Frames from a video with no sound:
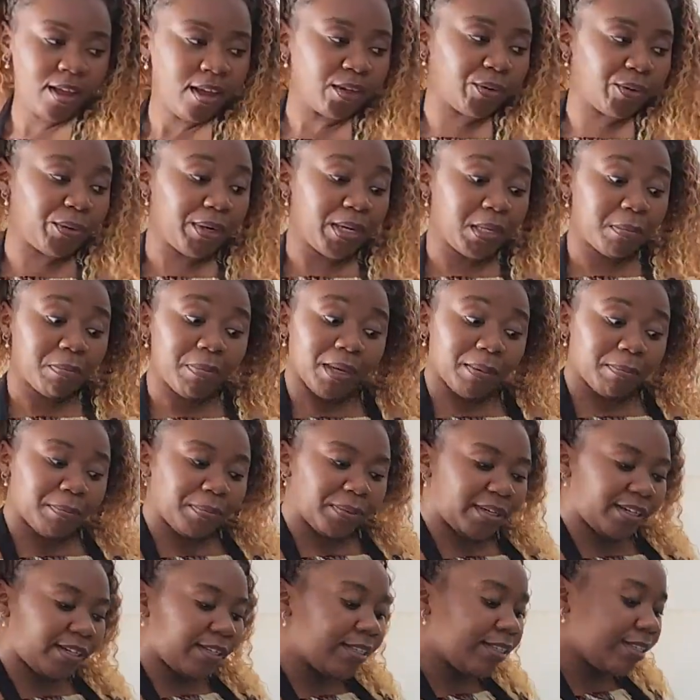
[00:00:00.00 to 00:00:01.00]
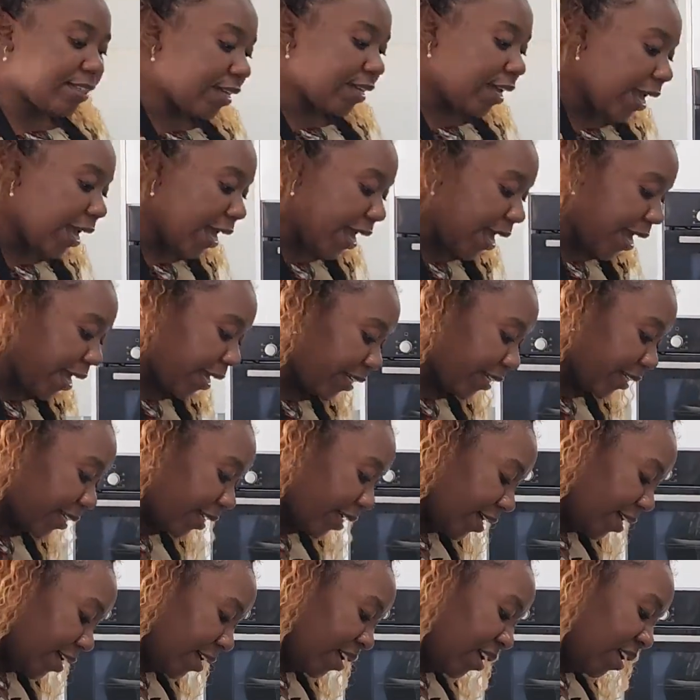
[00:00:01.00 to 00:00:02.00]
green peppers and
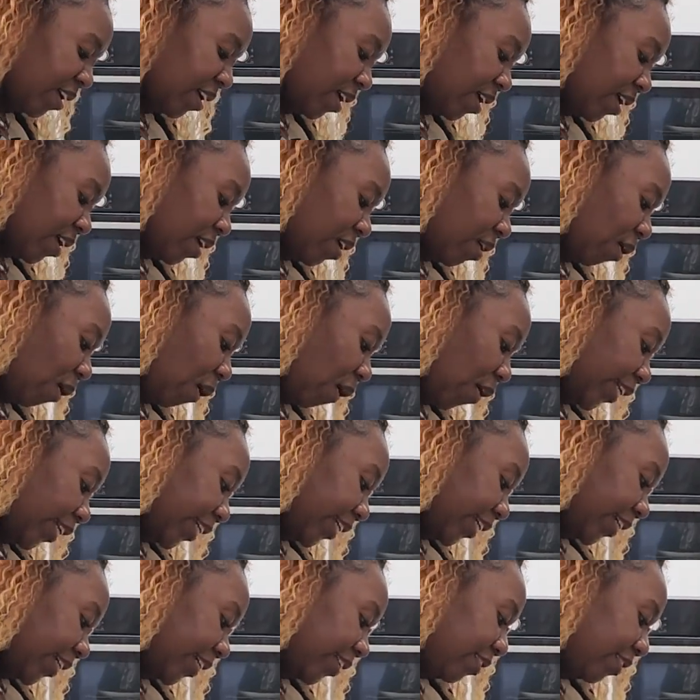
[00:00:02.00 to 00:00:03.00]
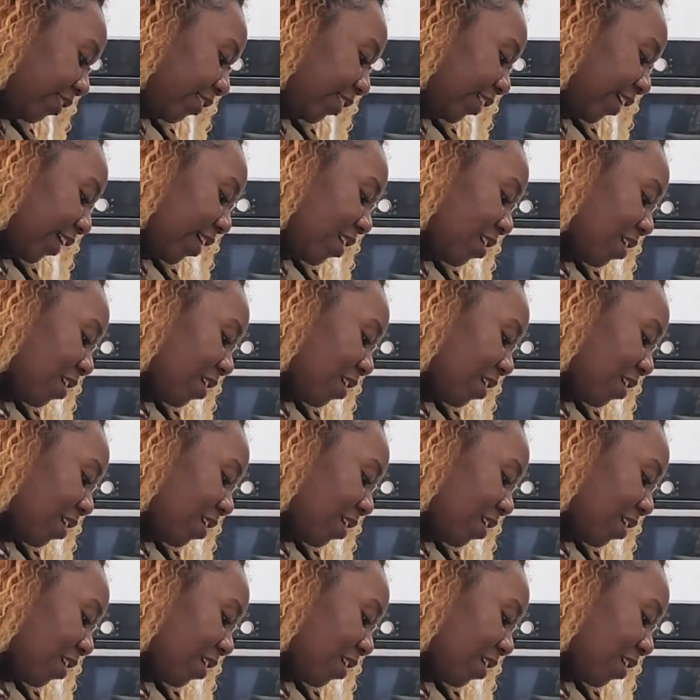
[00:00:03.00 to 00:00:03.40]
onions.